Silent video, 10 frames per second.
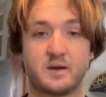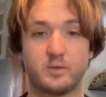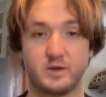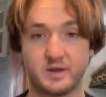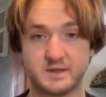
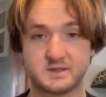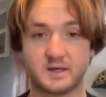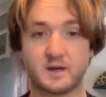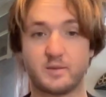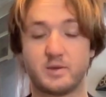With this
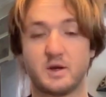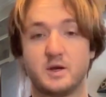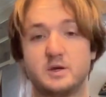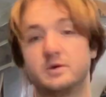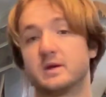setup,
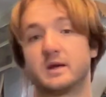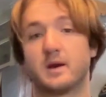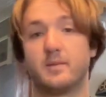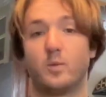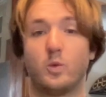you can
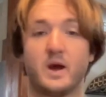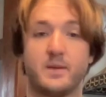get way